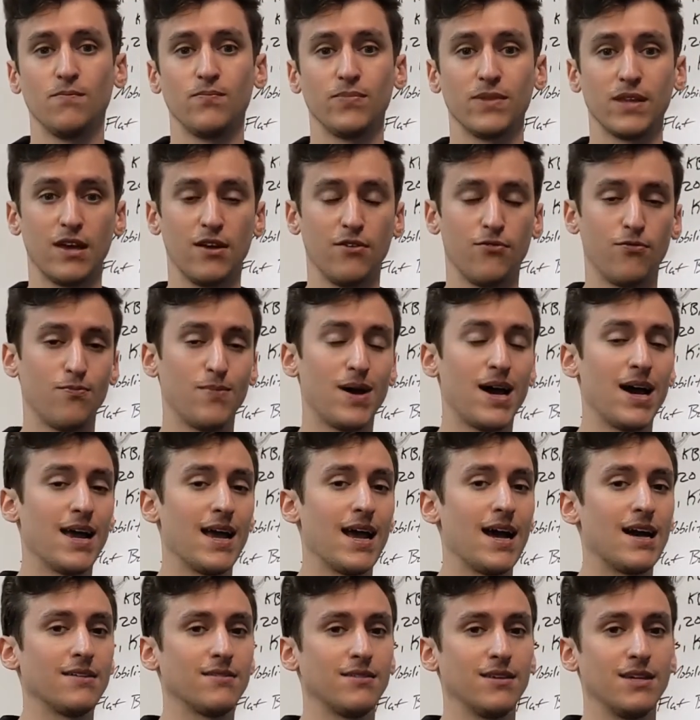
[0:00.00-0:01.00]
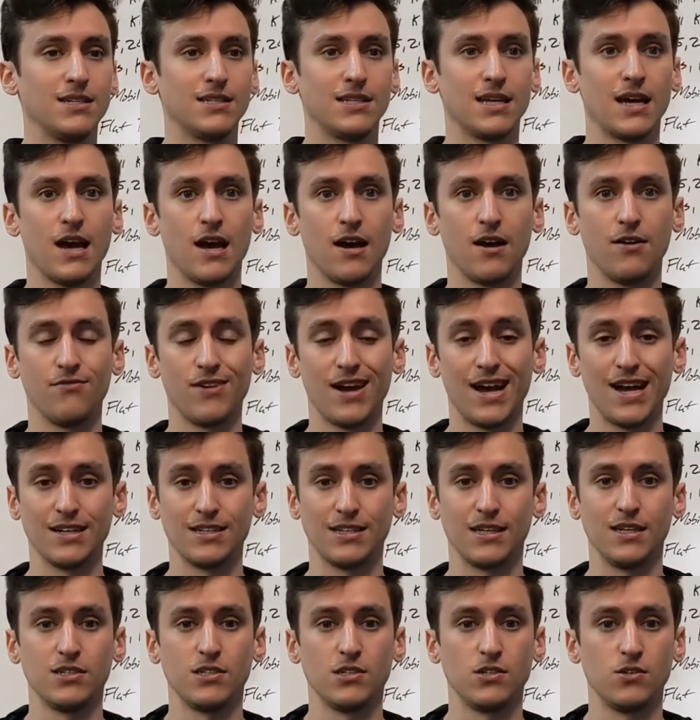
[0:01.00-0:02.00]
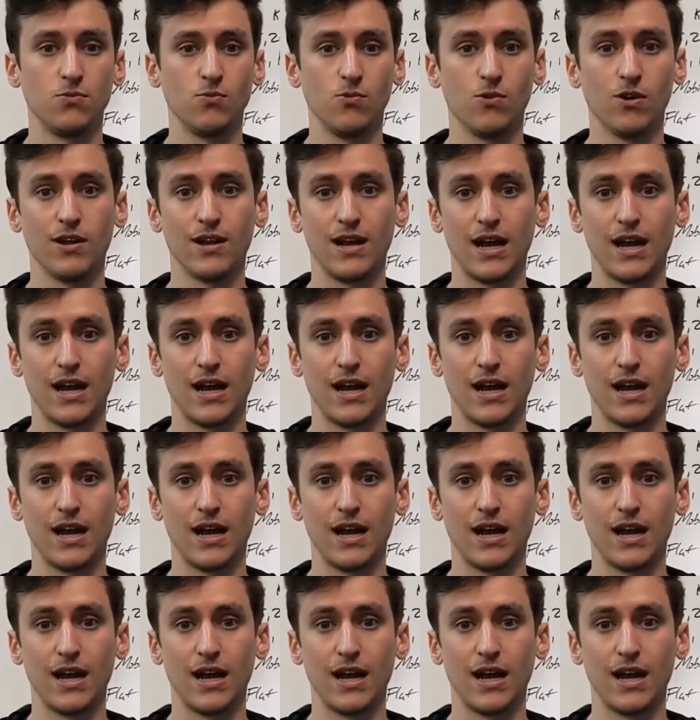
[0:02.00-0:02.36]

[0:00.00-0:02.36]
if my athletes have access to one,